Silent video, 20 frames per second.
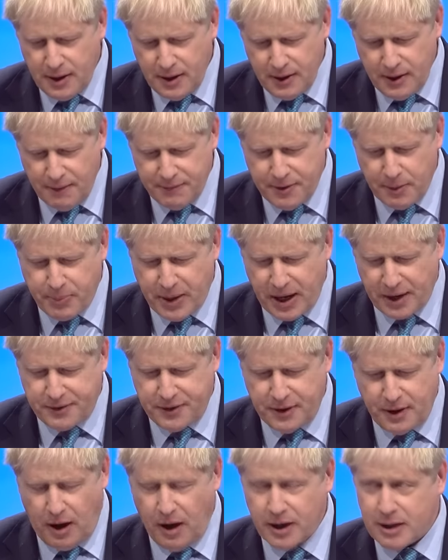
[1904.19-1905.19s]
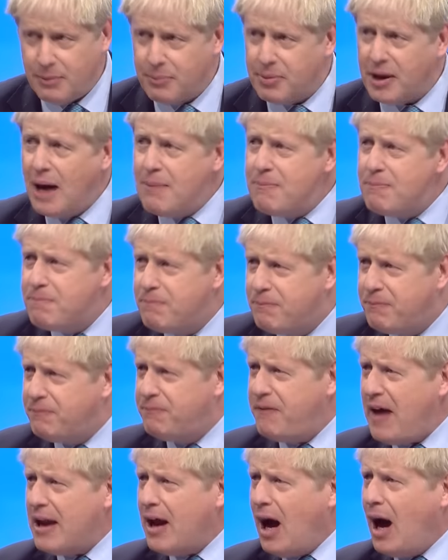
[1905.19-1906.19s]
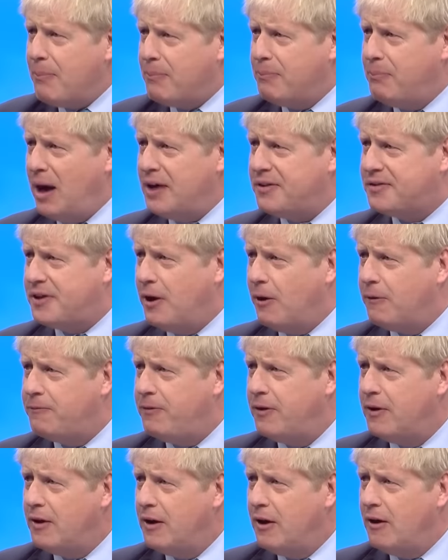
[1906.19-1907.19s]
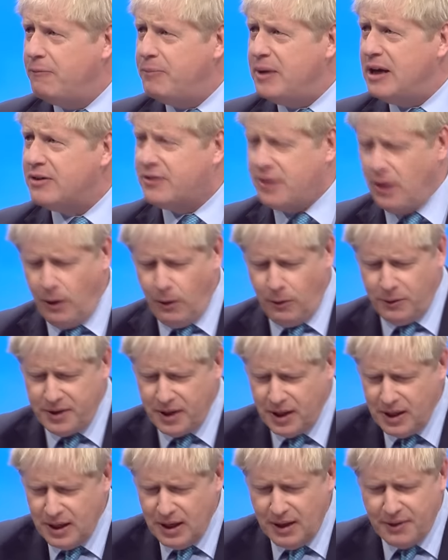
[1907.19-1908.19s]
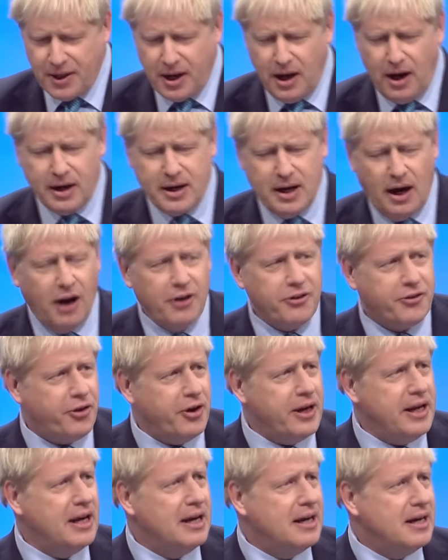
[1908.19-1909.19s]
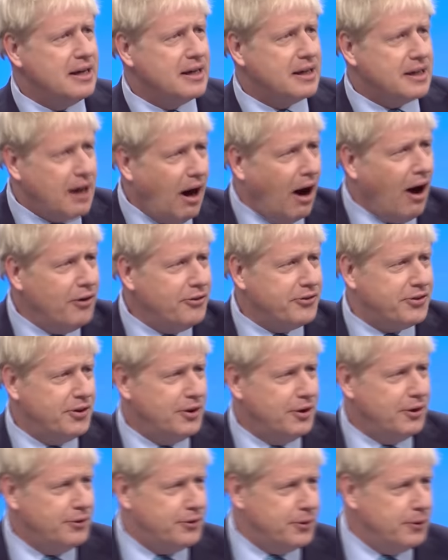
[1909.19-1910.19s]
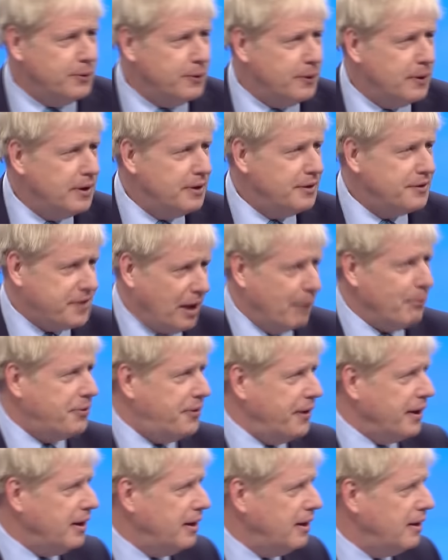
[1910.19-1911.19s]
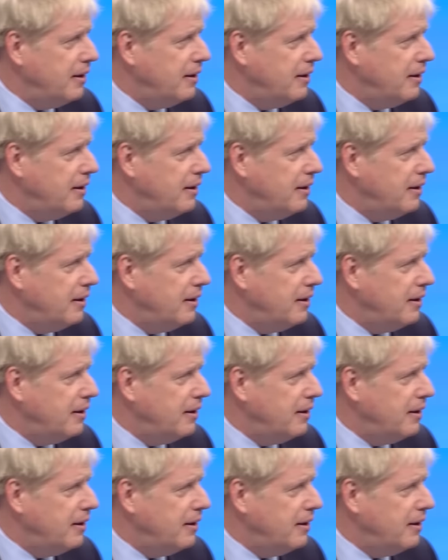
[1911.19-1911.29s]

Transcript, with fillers: of the Brexit argument, but I'm fed up myself of being told that our country can't do something